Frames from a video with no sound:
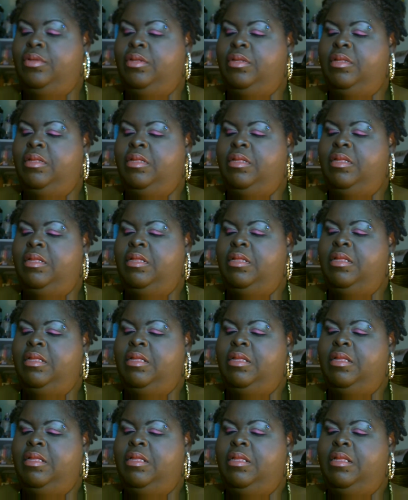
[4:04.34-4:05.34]

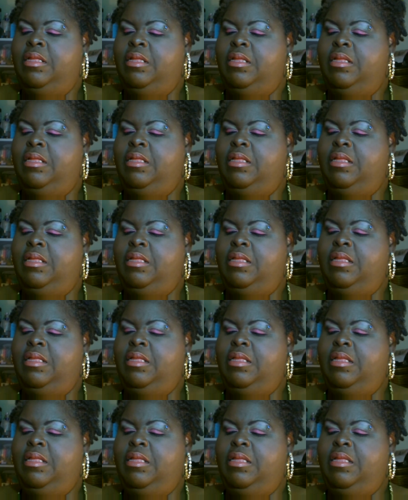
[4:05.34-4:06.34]

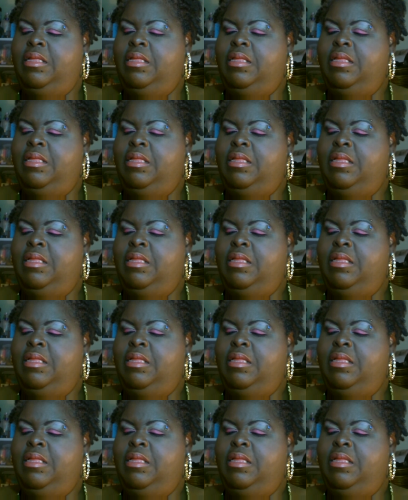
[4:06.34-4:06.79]
Nothing is said.